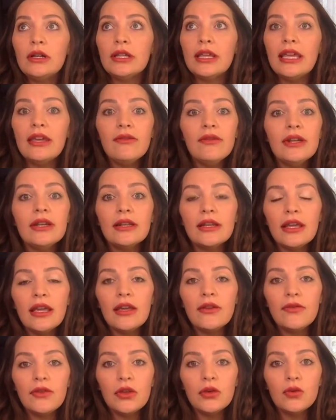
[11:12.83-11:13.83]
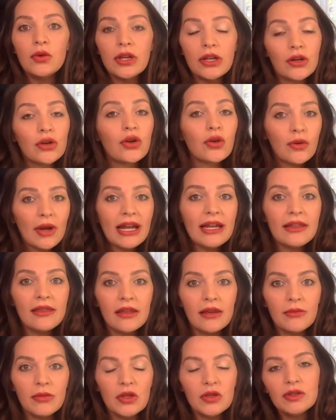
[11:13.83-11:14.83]
Even if you can correct
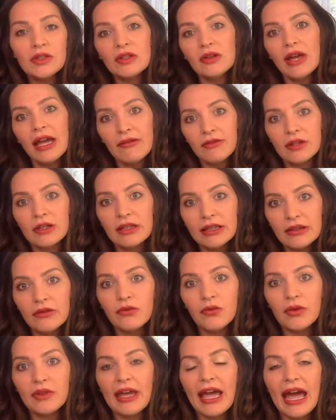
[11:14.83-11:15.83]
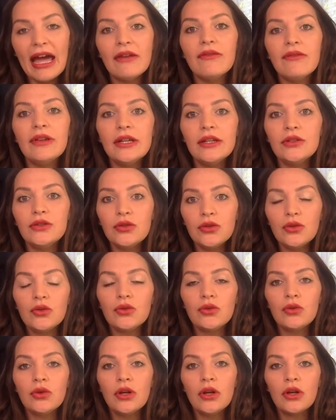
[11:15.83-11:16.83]
them, you still have to live with having
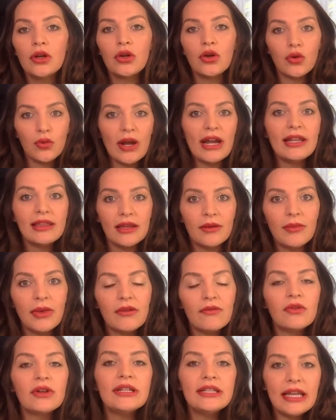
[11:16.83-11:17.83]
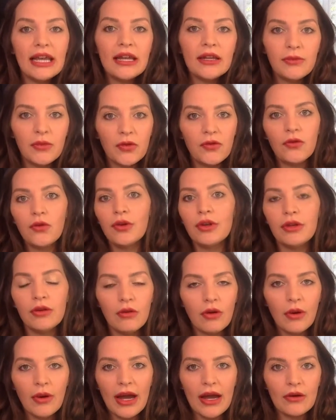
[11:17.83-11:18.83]
to correct them every day before you go
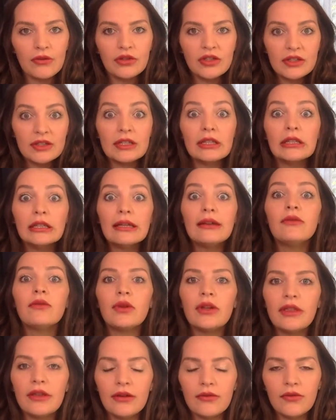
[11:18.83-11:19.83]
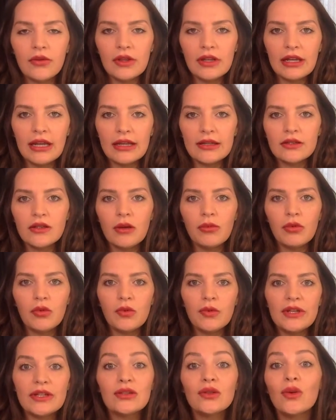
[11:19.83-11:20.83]
out, just to live with it for the next couple of
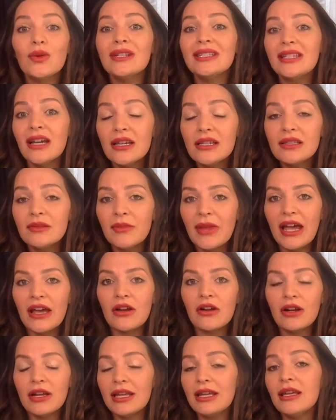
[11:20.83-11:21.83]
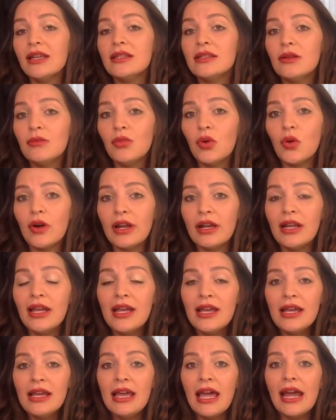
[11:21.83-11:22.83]
weeks. So it does matter. It is important.
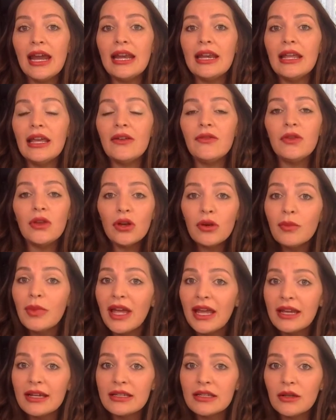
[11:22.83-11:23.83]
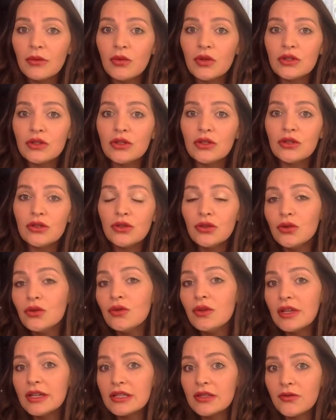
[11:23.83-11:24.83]
And if you're paying someone to do
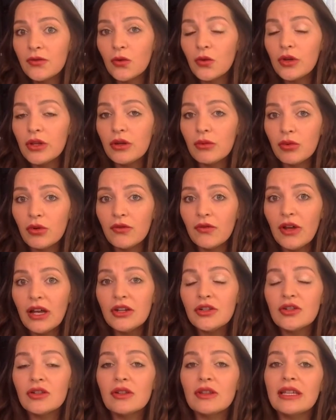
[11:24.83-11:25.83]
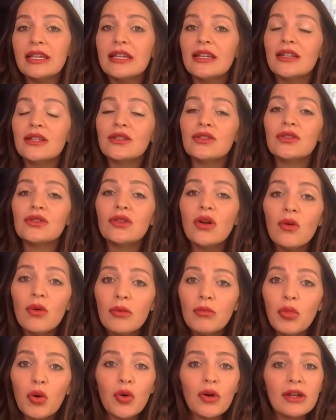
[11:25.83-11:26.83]
this for you professionally, it is so
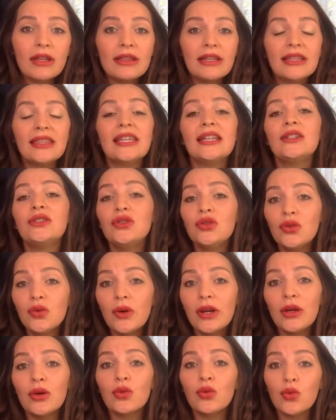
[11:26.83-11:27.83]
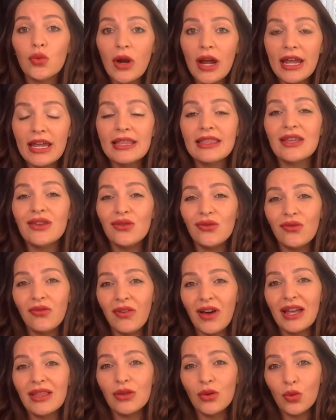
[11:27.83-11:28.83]
important that they do it right and that you
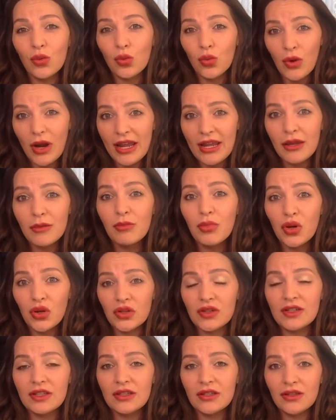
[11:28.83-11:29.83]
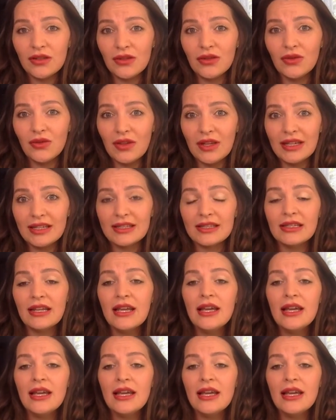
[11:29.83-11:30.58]
find the right person to do this.